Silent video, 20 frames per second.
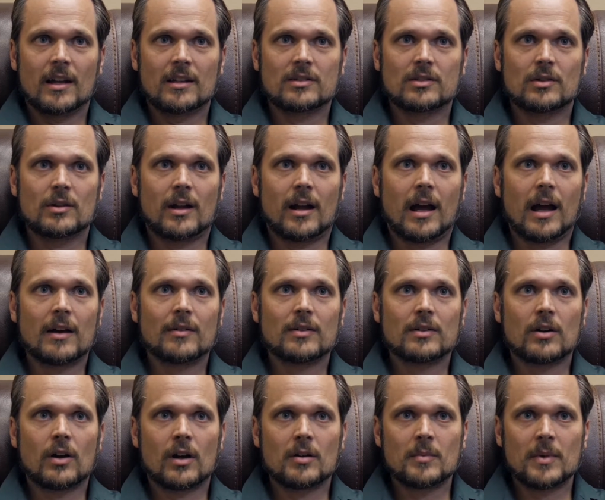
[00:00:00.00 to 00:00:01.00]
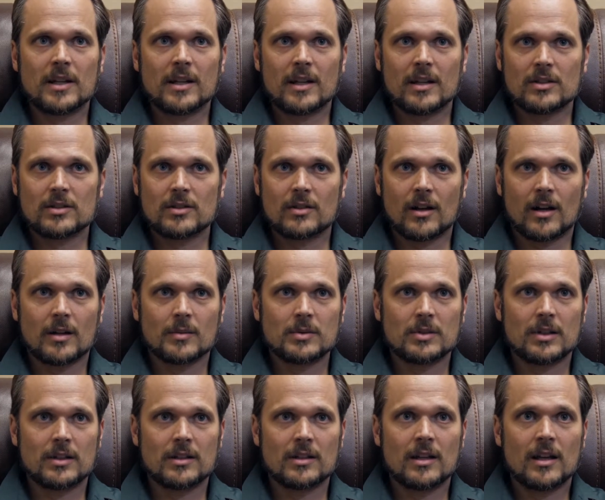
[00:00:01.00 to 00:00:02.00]
And so to have a non-medication
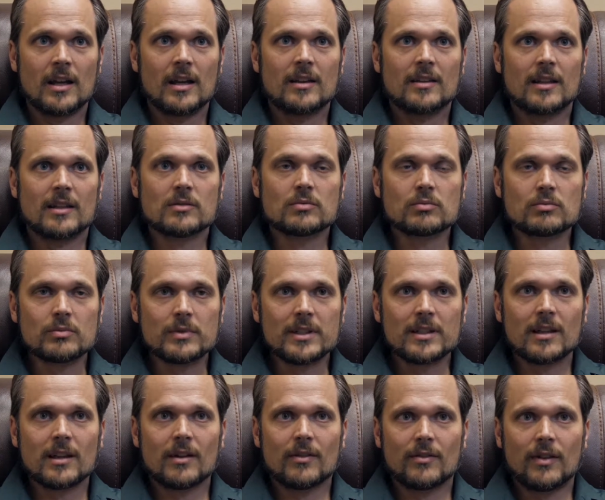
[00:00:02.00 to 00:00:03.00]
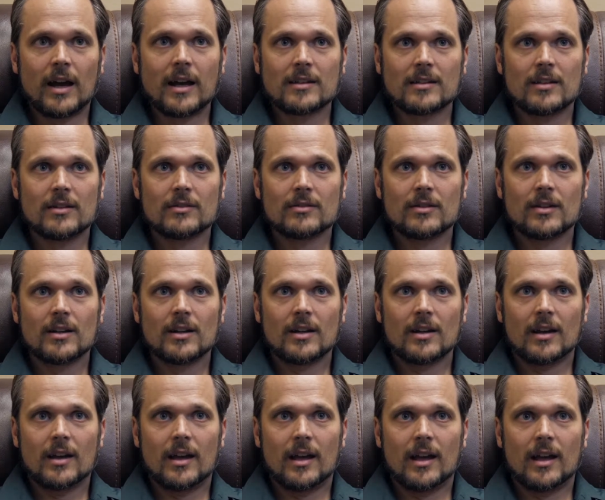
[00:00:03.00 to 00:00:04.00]
option that's really effective
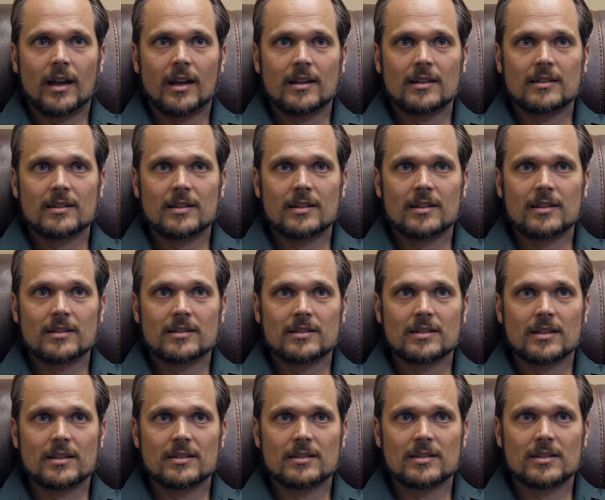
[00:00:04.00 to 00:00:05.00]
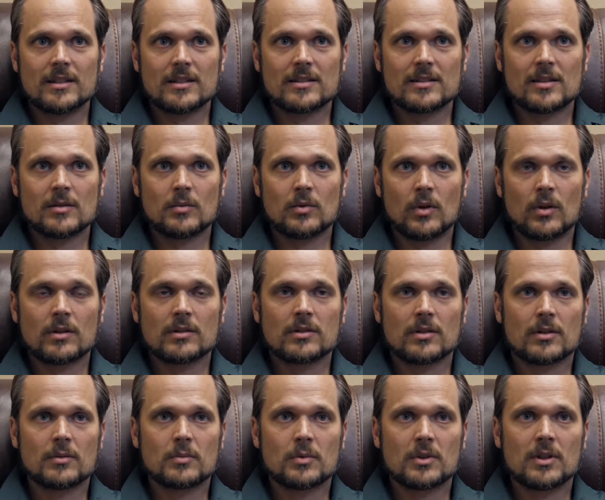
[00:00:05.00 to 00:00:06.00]
and is gets them
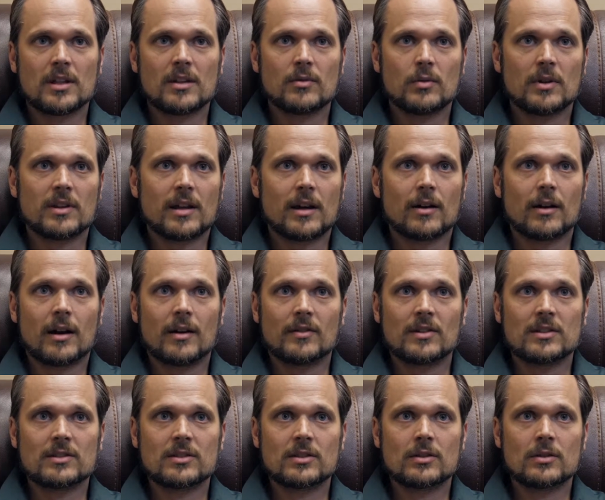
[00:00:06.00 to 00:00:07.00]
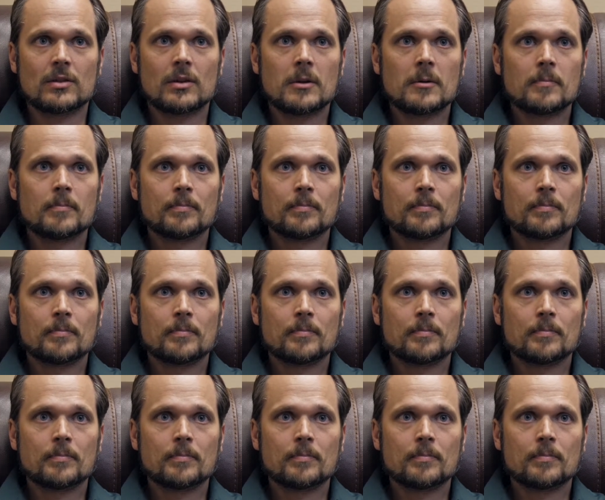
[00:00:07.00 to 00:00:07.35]
long-term relief without having to